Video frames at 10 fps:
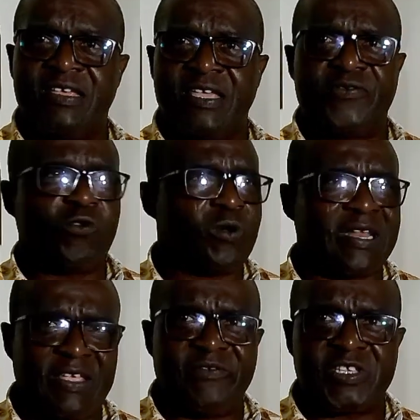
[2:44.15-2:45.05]
If you look at
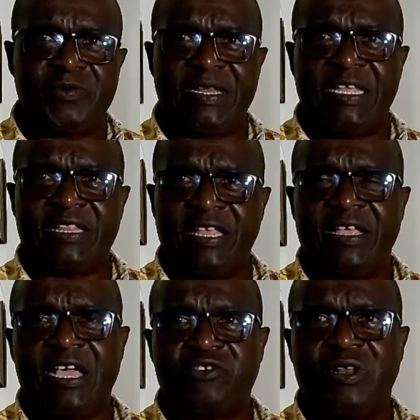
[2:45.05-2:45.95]
the investment they
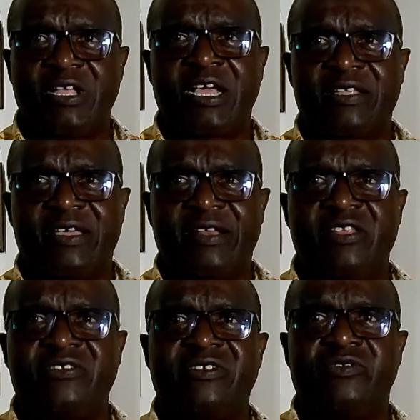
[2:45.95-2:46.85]
actually
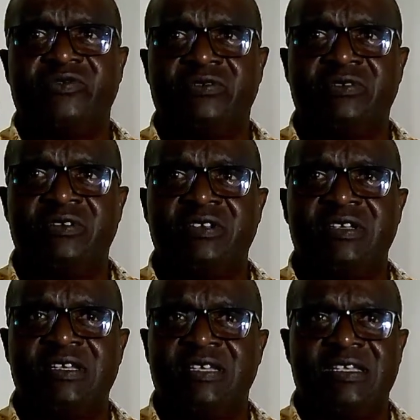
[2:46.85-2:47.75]
currently do,
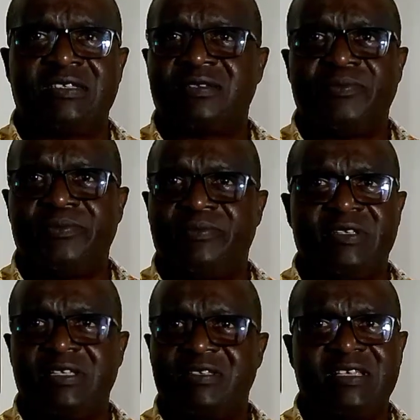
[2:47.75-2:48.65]
it's
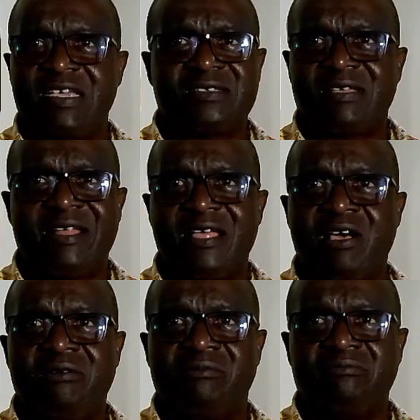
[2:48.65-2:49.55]
just
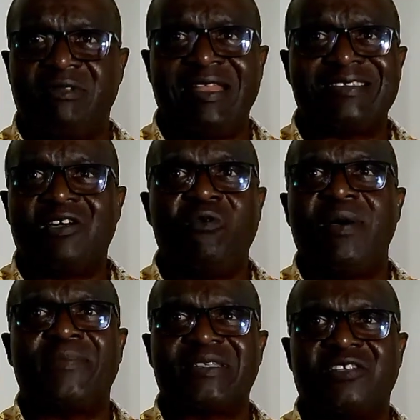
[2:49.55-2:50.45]
around less than
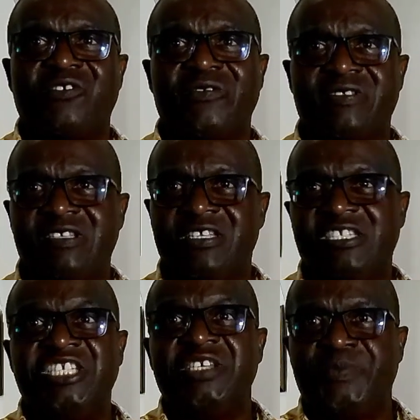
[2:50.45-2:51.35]
1% of
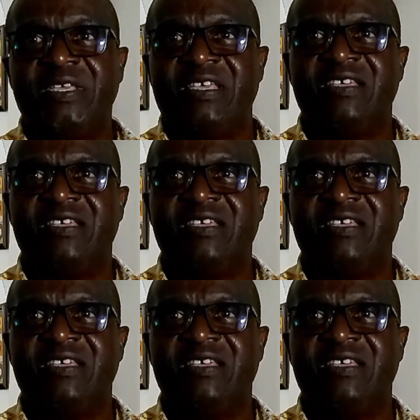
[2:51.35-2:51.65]
GDP,